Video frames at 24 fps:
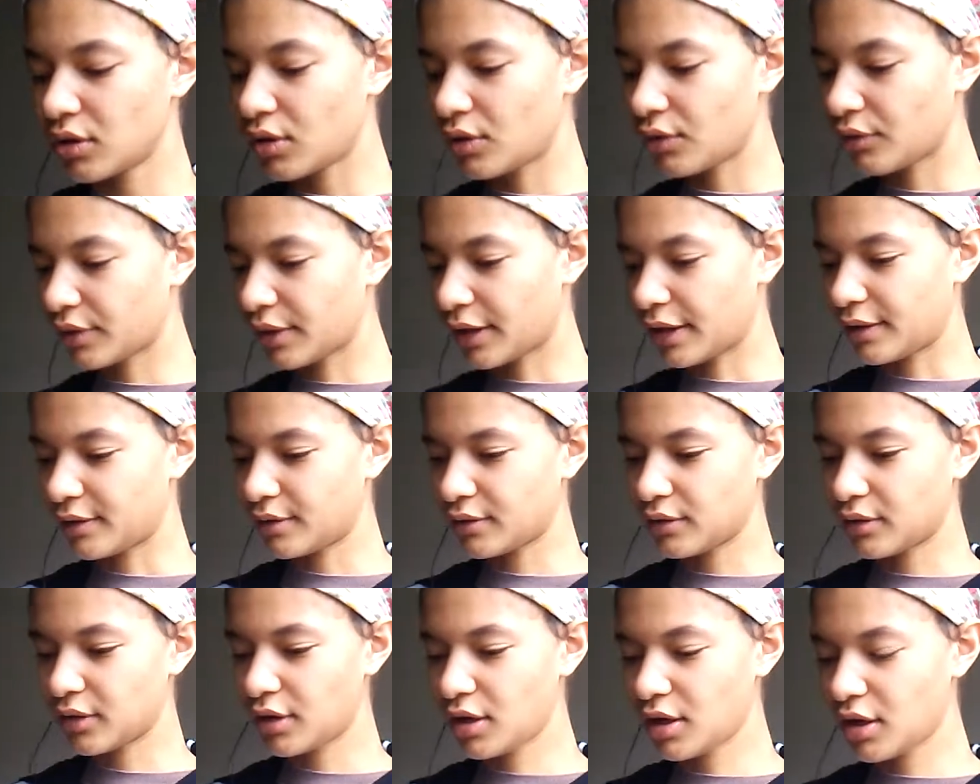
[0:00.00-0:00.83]
Okay.
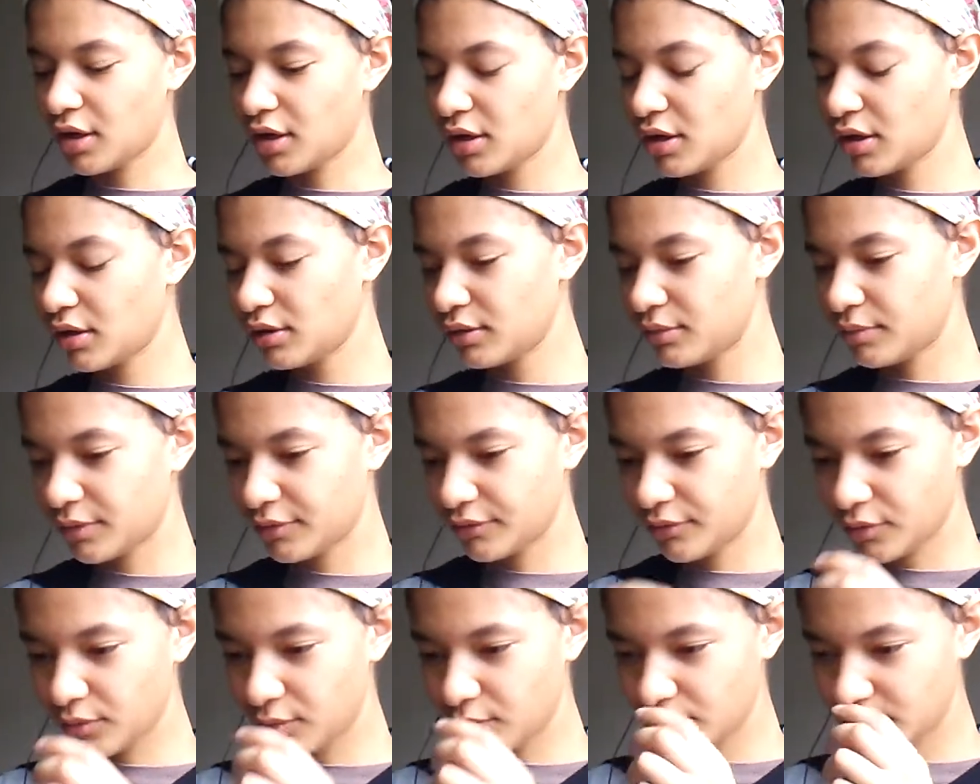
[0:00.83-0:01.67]
Oh, my
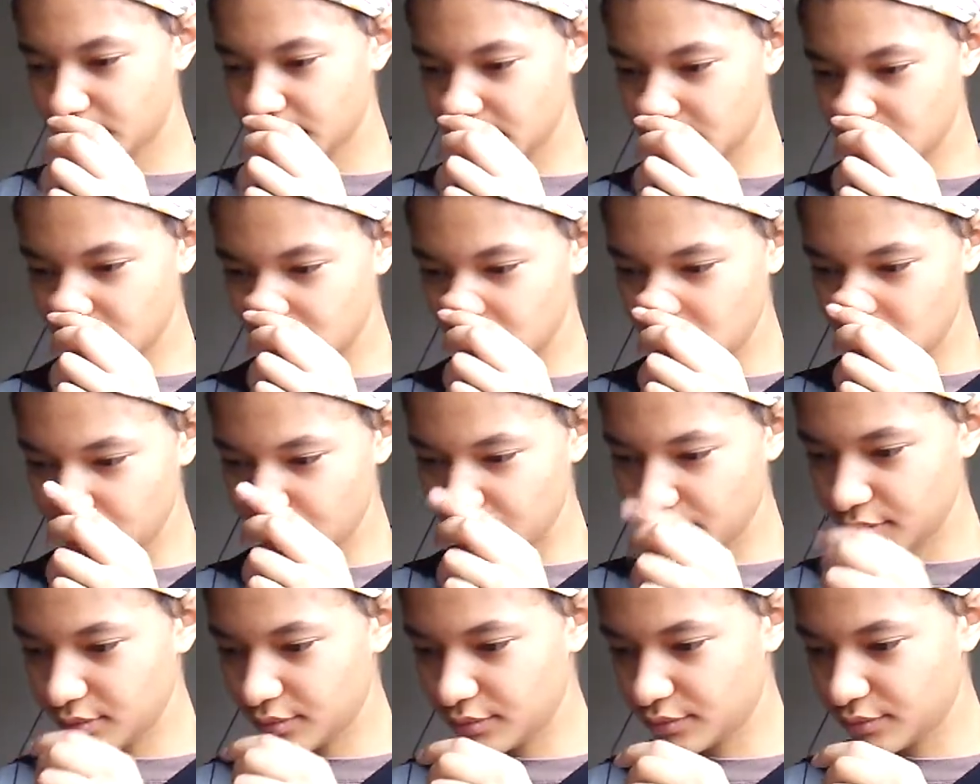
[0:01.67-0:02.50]
phone went to
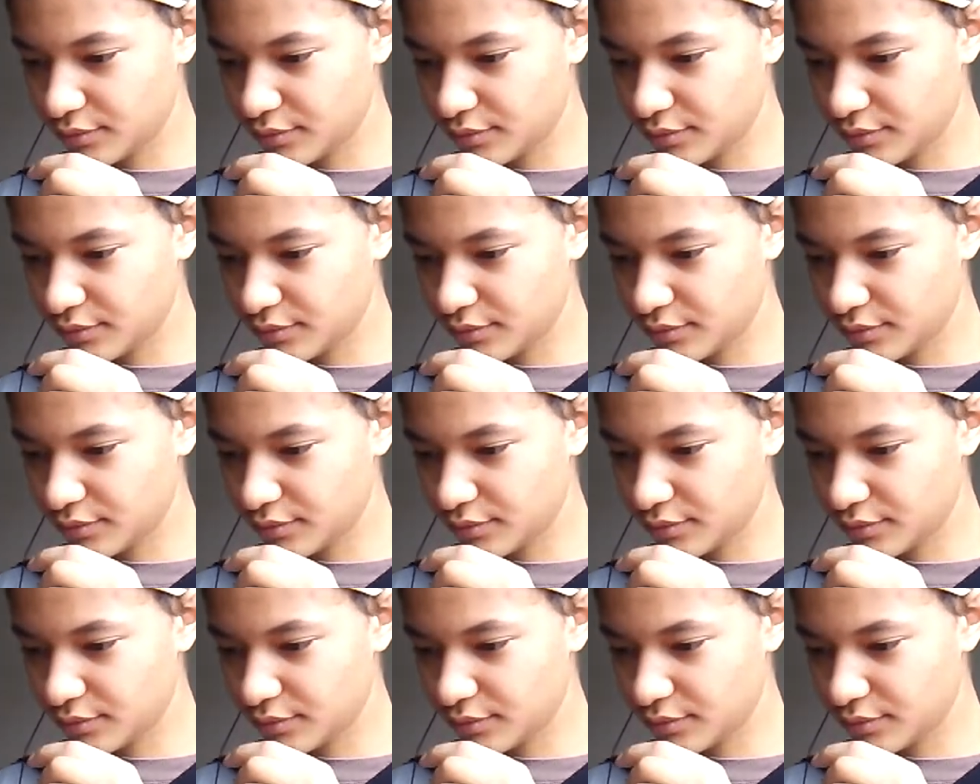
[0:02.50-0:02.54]
sleep.